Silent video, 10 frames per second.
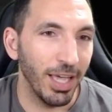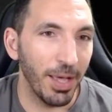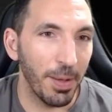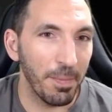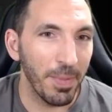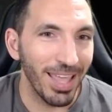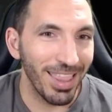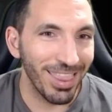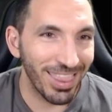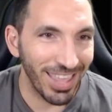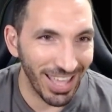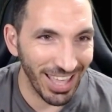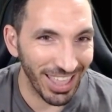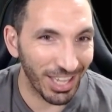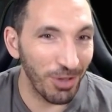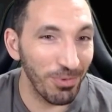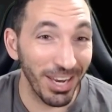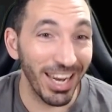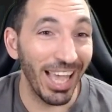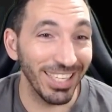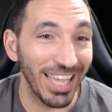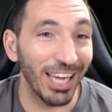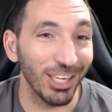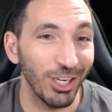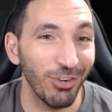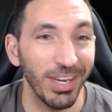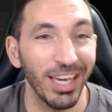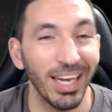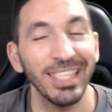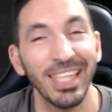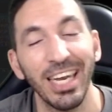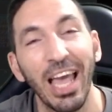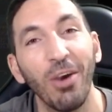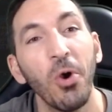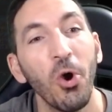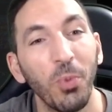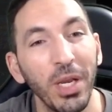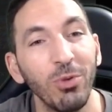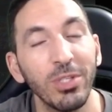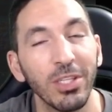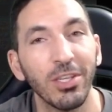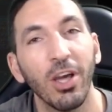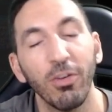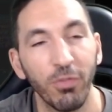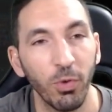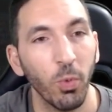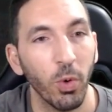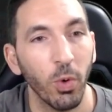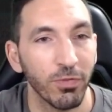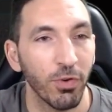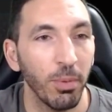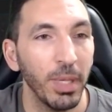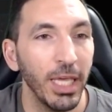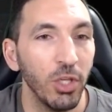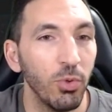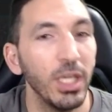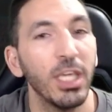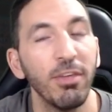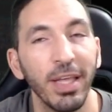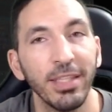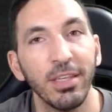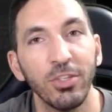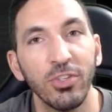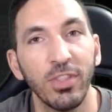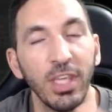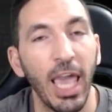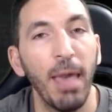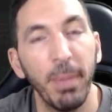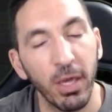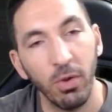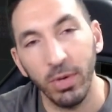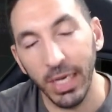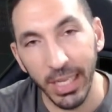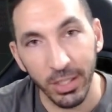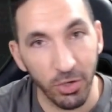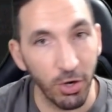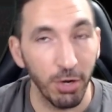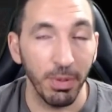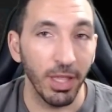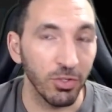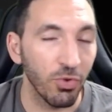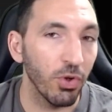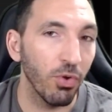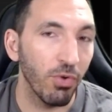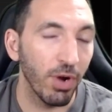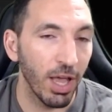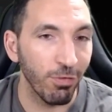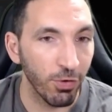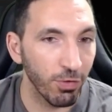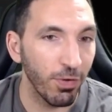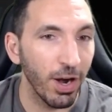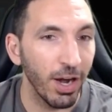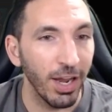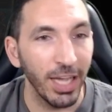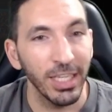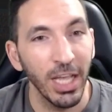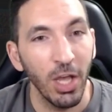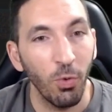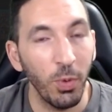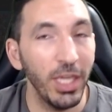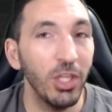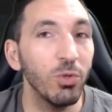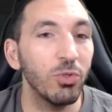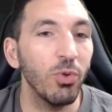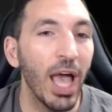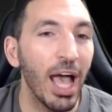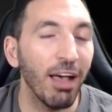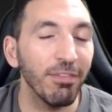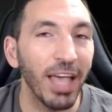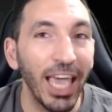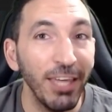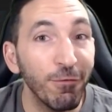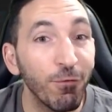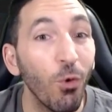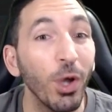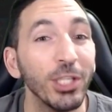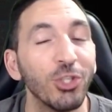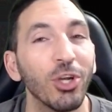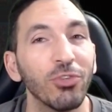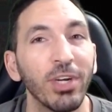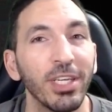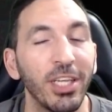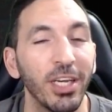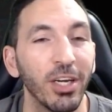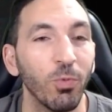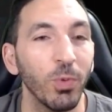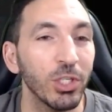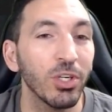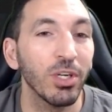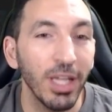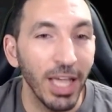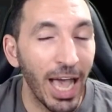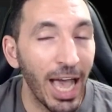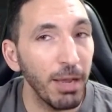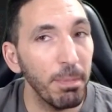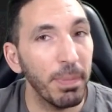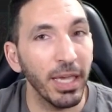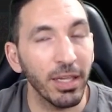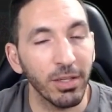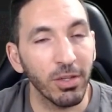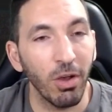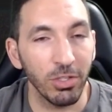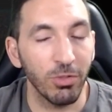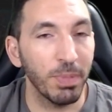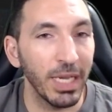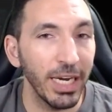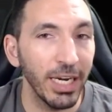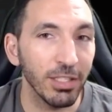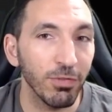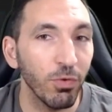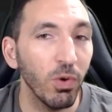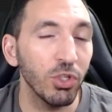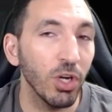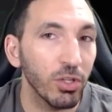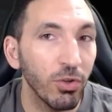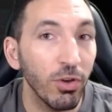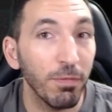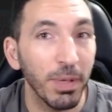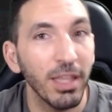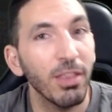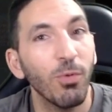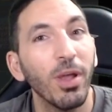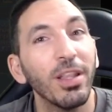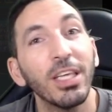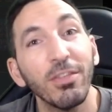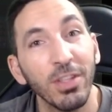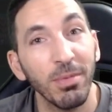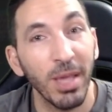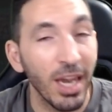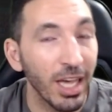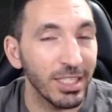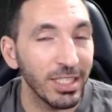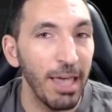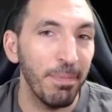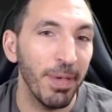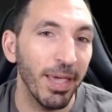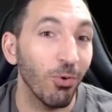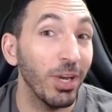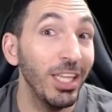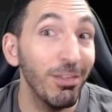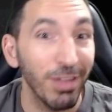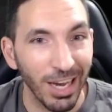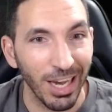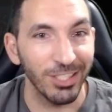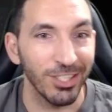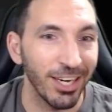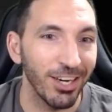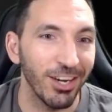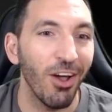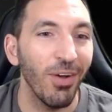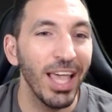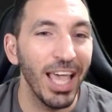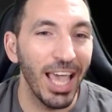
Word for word: Um, the, the community has actually realized that now we lose a ton of rewards from unique events such as the epic only tournament that is going on right now for the fire knight we used to have a void shard right here which had a big cost to players. A Void Shard could have been the one that gives them a nice epic or even a legendary, you know?